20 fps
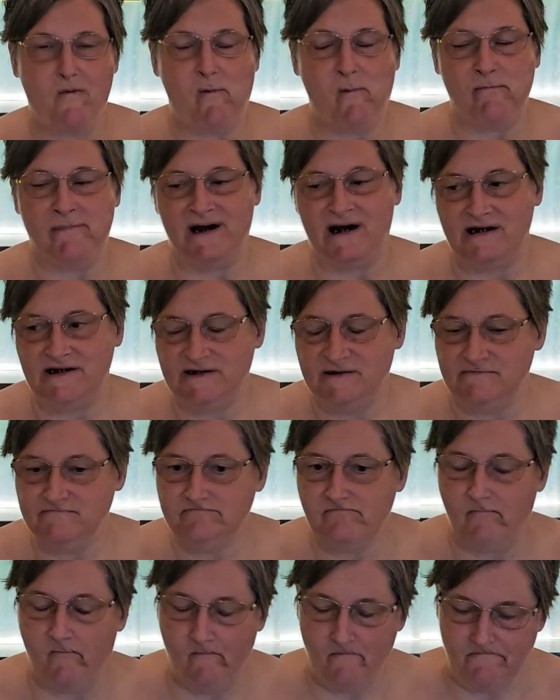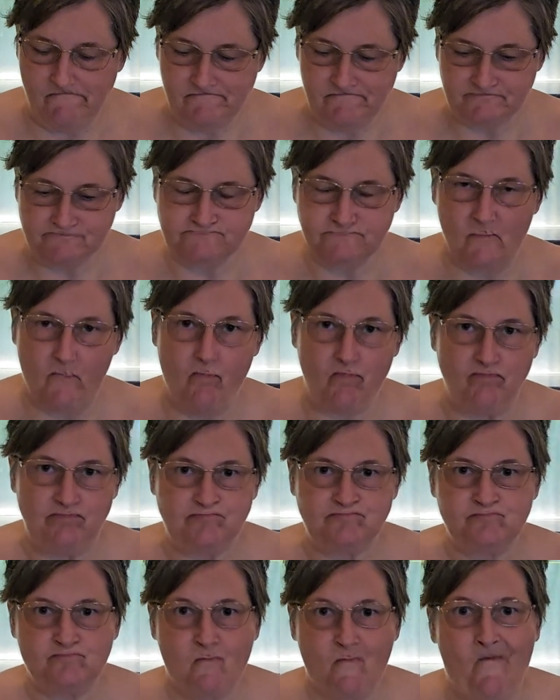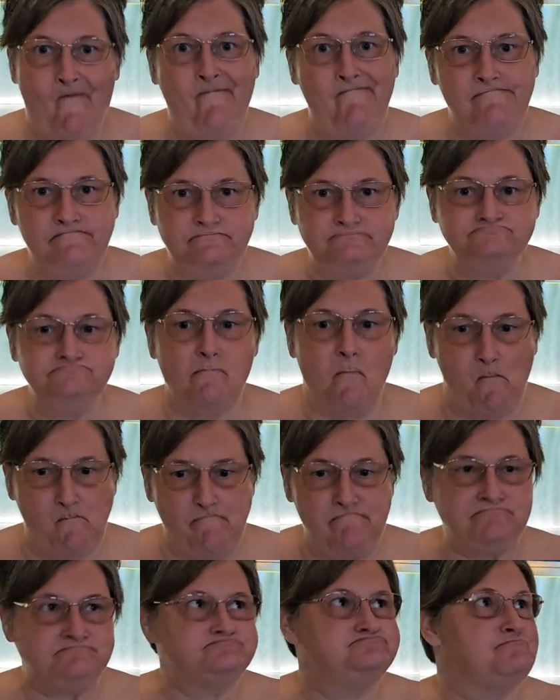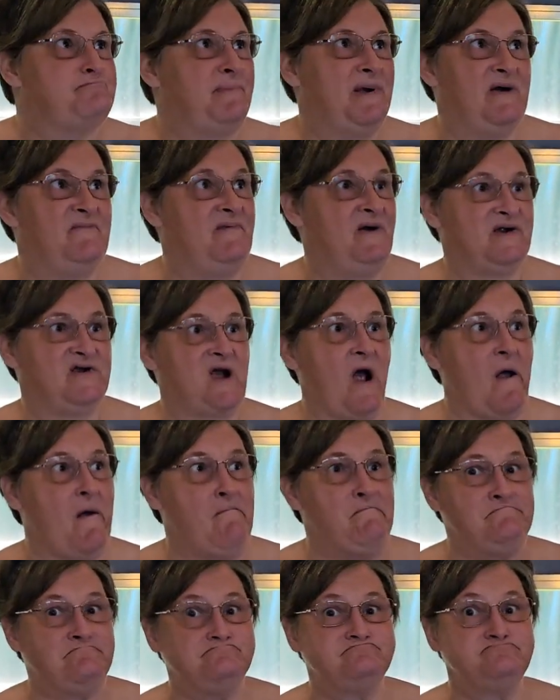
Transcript: Oh my. Awesome. Mm -hmm. Perfect. Thank you.